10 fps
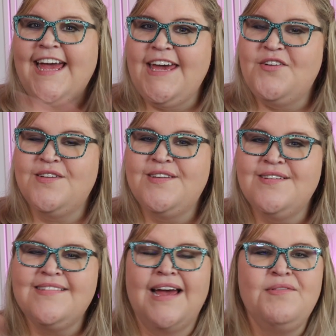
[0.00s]
Hey
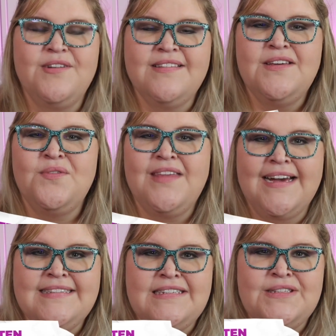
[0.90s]
quilters, I'm Kristen with
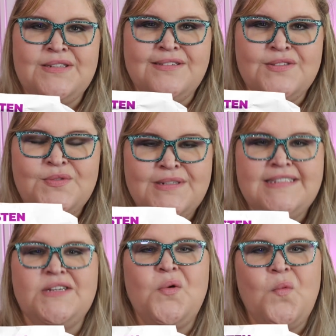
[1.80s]
I See Stars
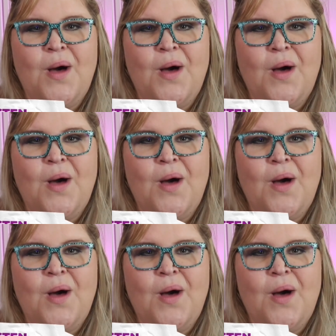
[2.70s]
Quilting.